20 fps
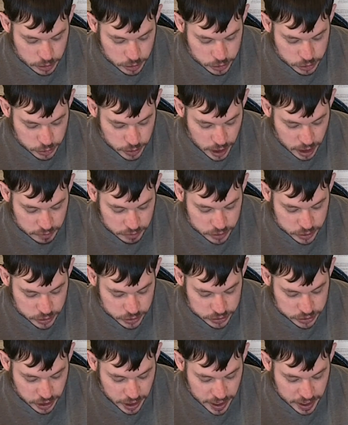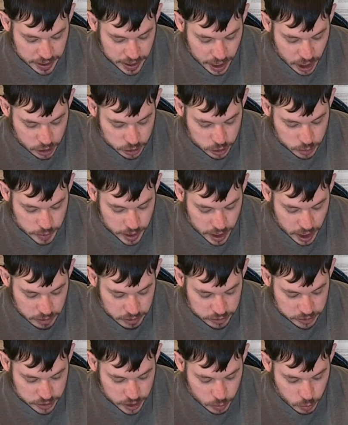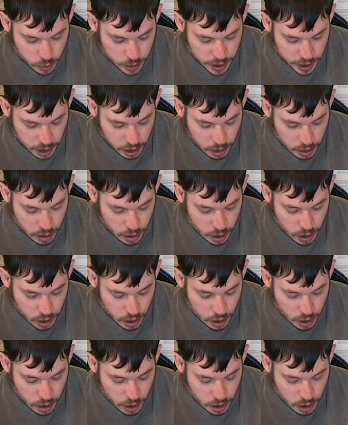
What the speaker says: other travelers I encounter behave the same way.